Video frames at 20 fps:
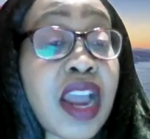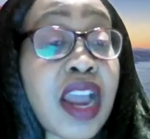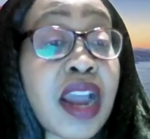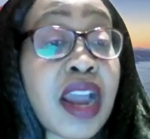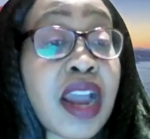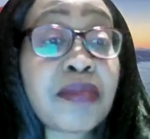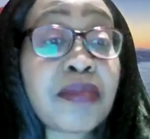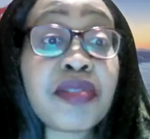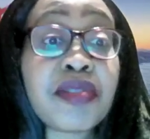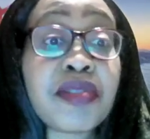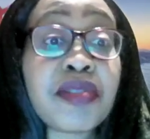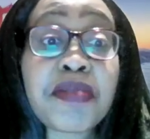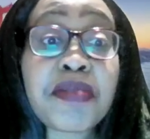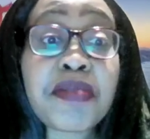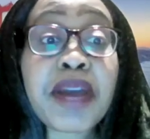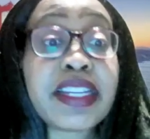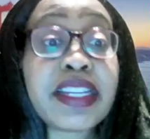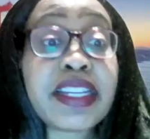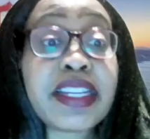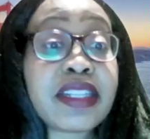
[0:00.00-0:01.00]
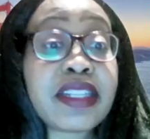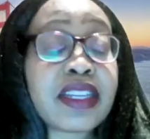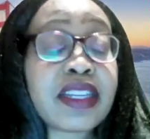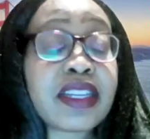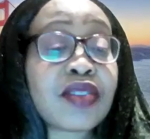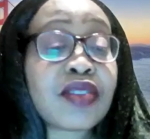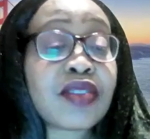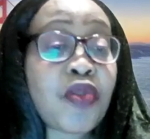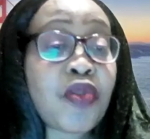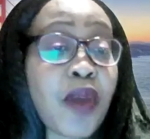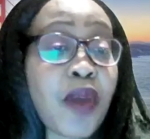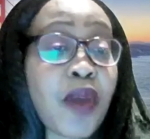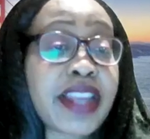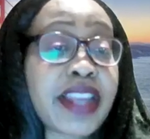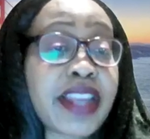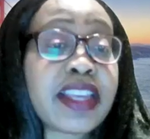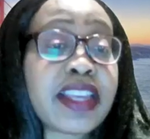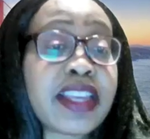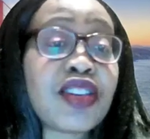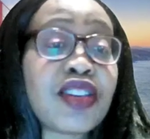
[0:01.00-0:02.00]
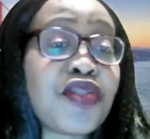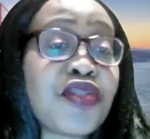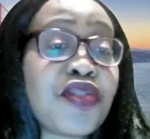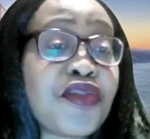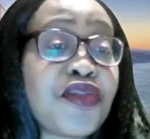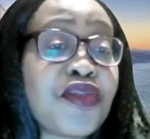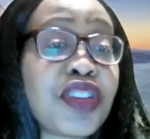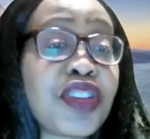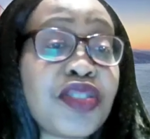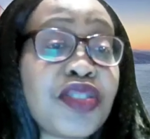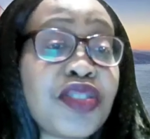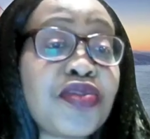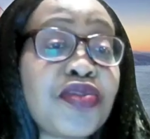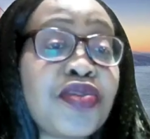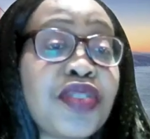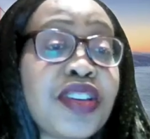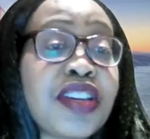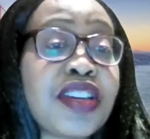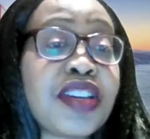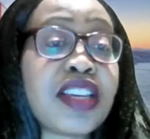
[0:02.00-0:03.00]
reminded when a new video